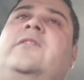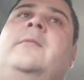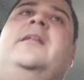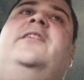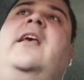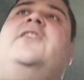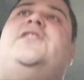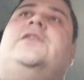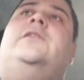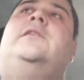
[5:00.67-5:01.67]

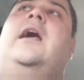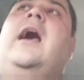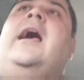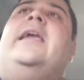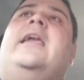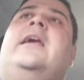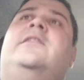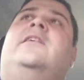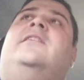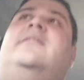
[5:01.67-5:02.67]
civilization, I
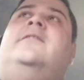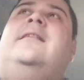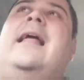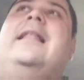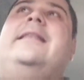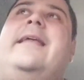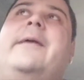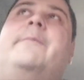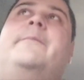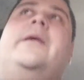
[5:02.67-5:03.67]
can just tell
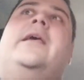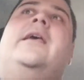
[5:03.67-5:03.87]
them,